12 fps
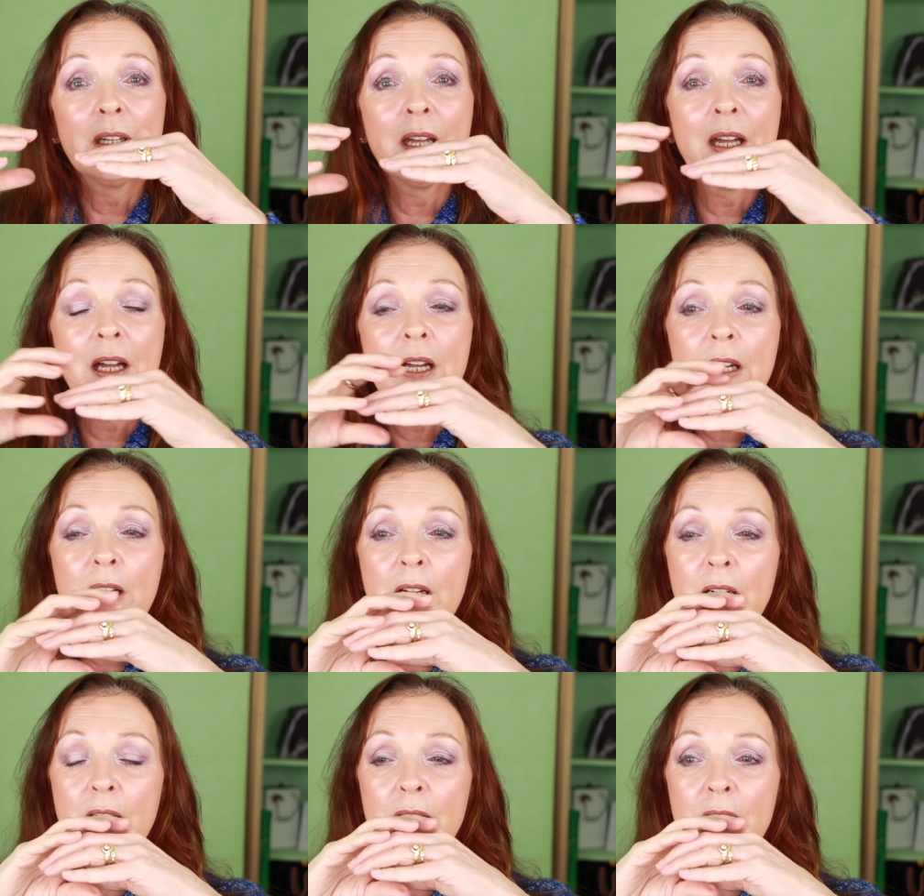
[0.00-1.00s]

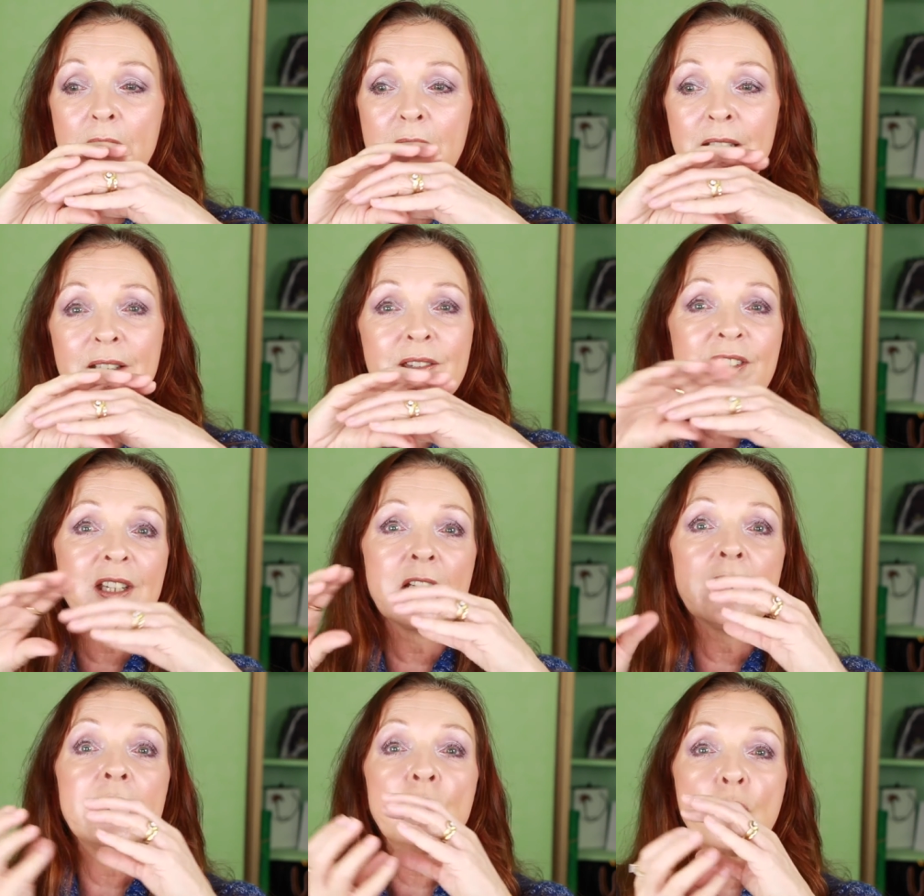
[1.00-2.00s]
uh, in its
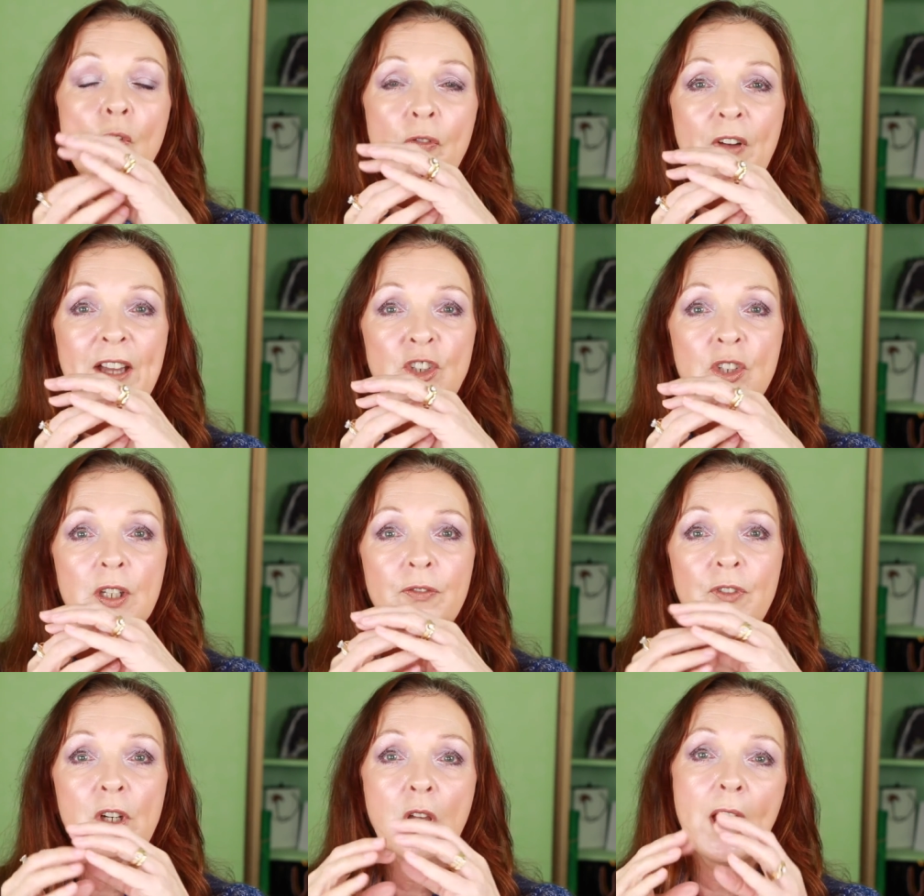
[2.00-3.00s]
skeletal fashion,
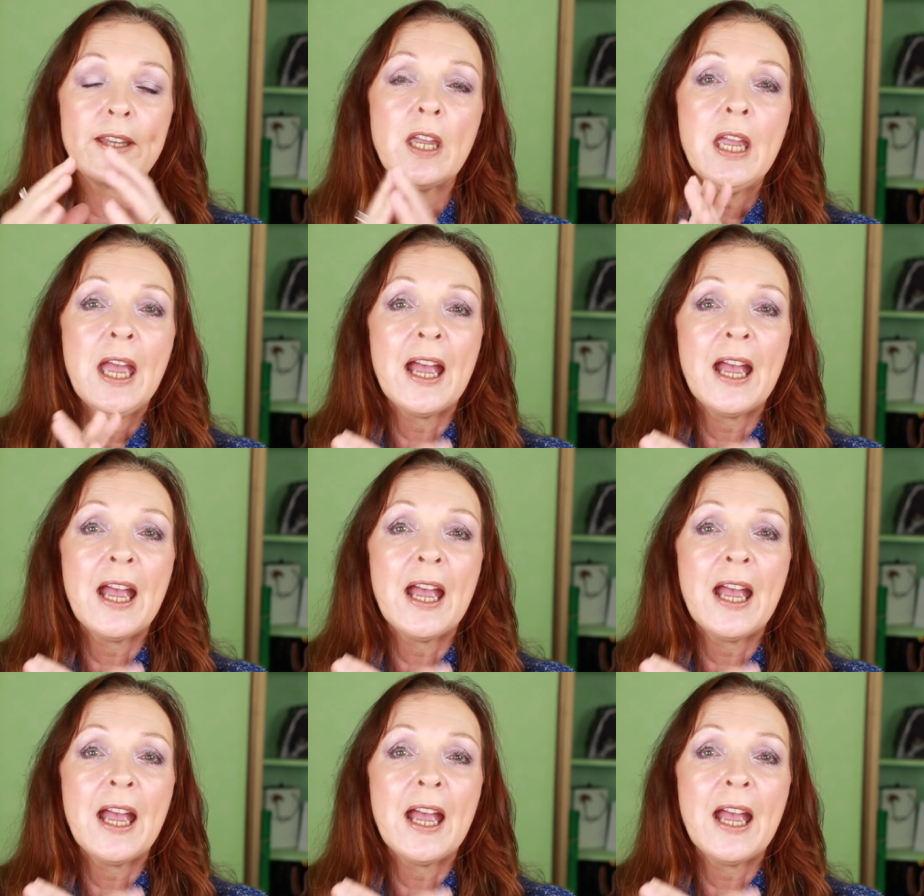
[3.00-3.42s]
if you like.